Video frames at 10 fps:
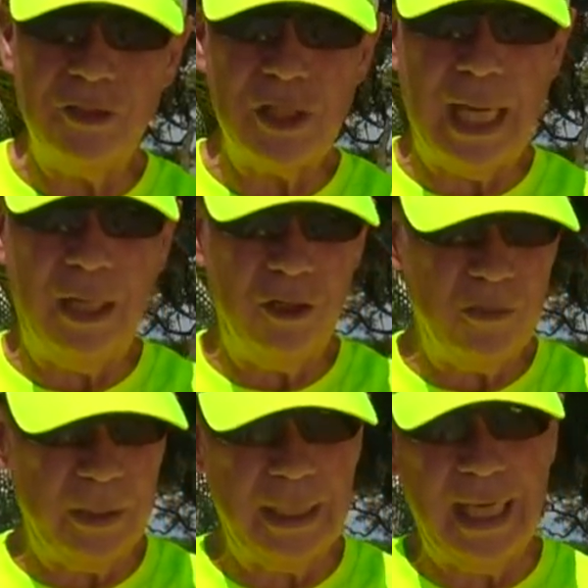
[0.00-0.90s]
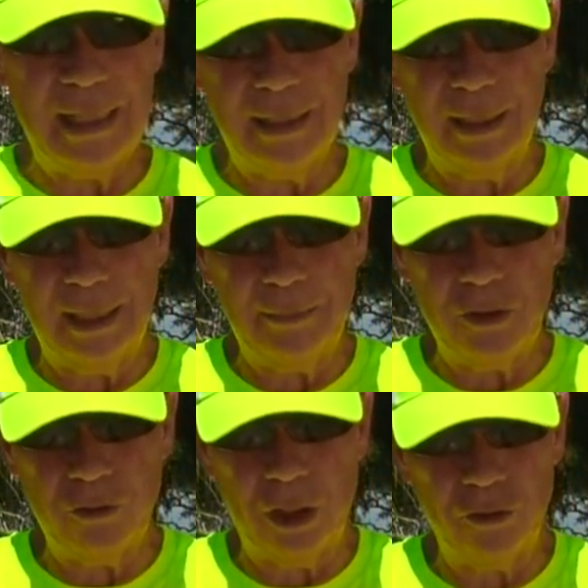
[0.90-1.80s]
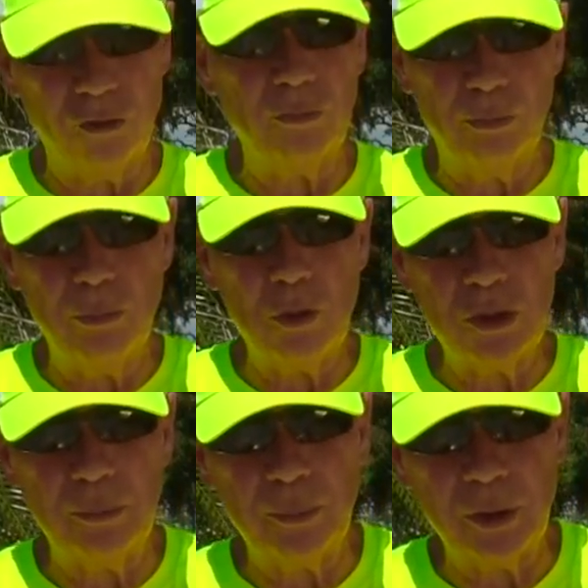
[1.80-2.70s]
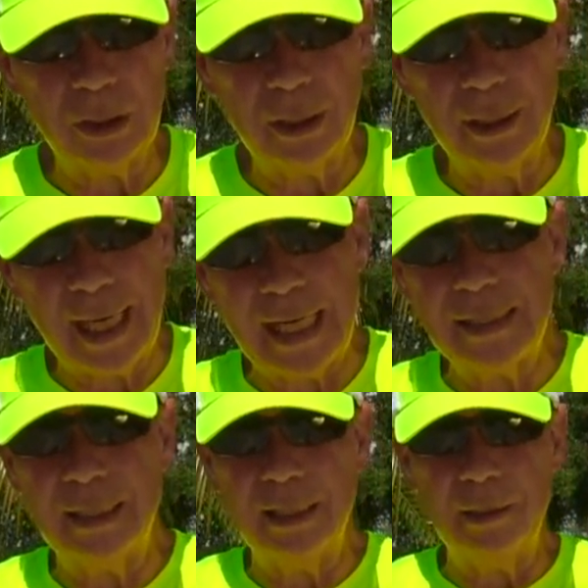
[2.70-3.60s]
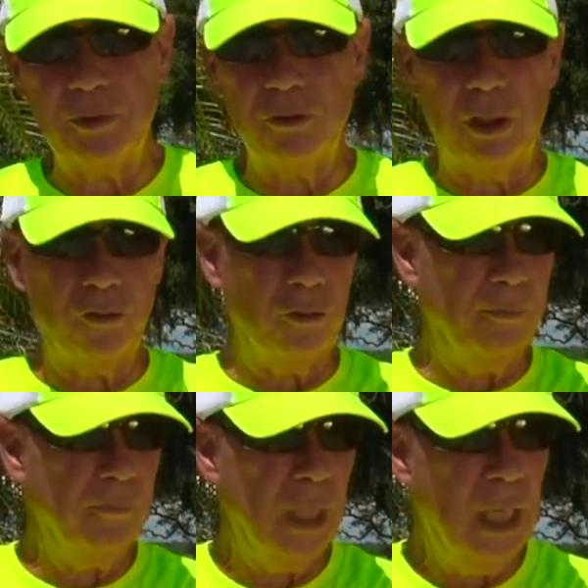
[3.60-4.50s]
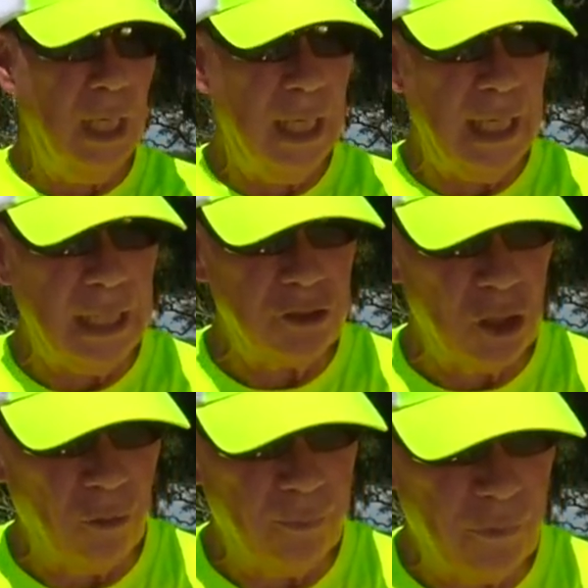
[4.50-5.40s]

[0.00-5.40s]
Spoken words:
the shallows, but casting deep structure. Most importantly, casting deep structure. So